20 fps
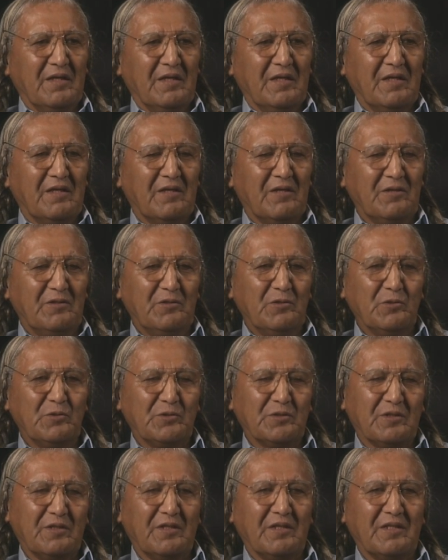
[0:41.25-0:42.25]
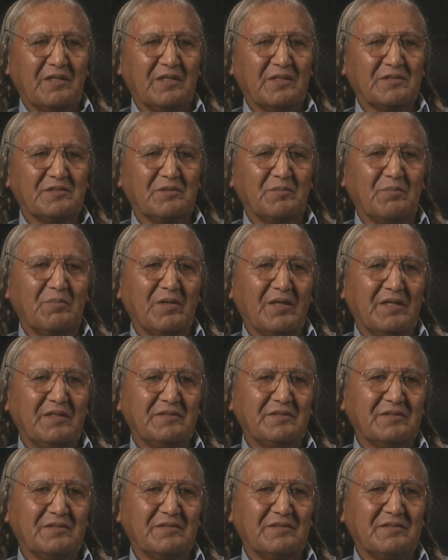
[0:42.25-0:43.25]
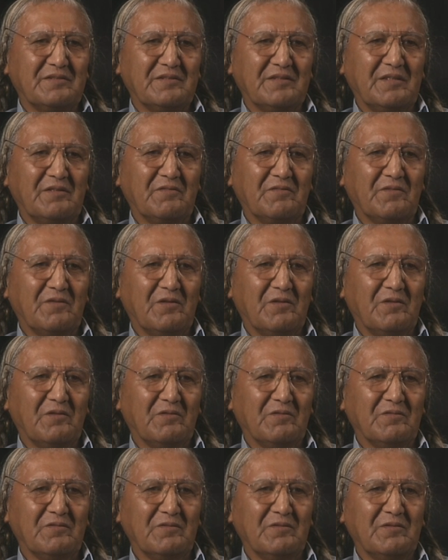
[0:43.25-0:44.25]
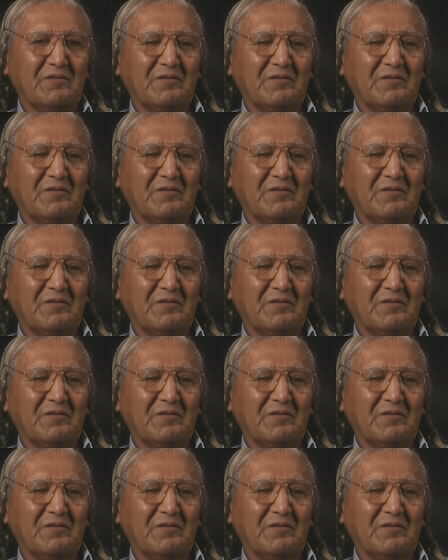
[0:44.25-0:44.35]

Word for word: And our usual and accustomed places involve